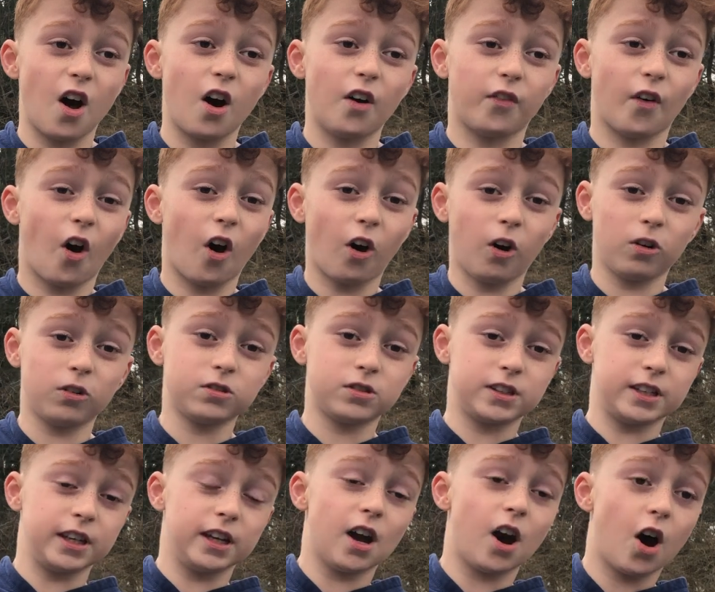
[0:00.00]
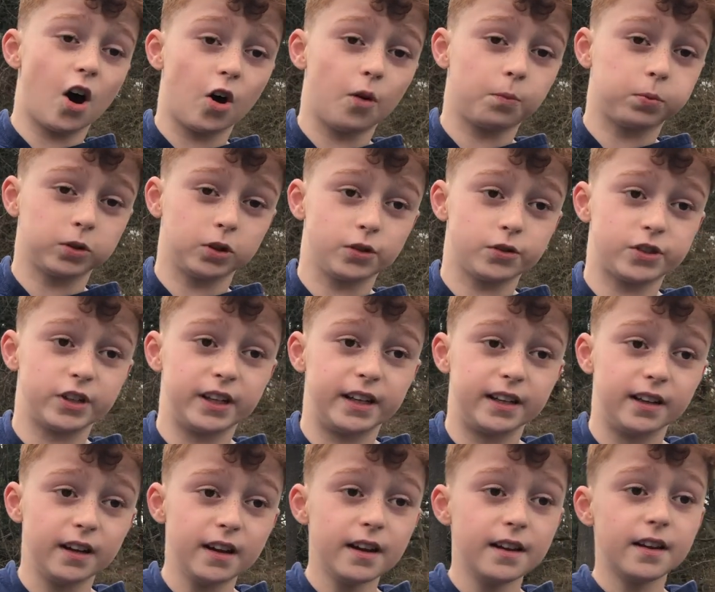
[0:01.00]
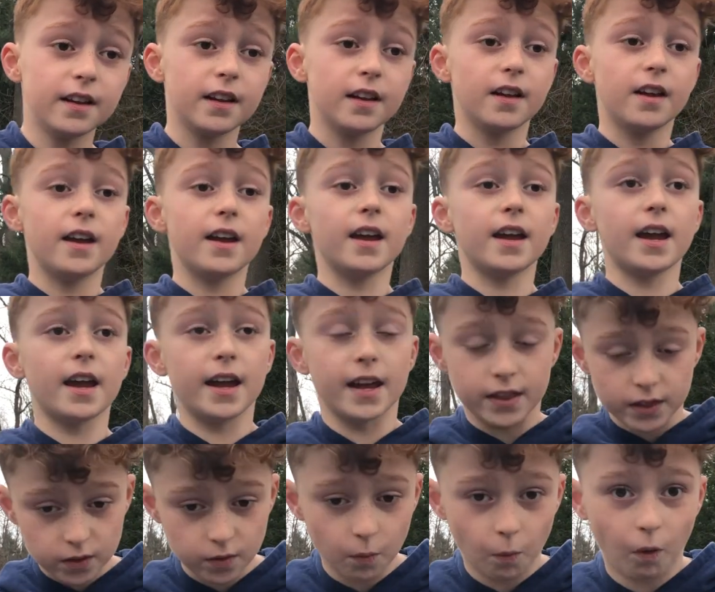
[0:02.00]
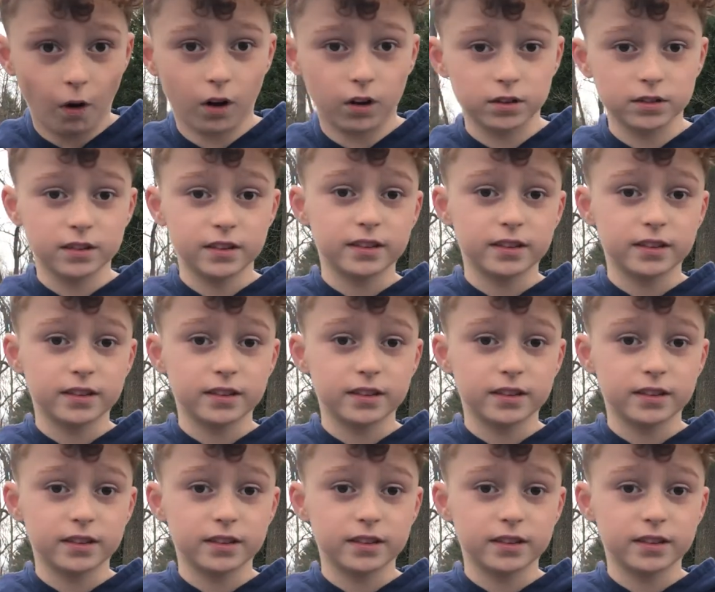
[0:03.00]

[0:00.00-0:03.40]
of all CO pollution in the world.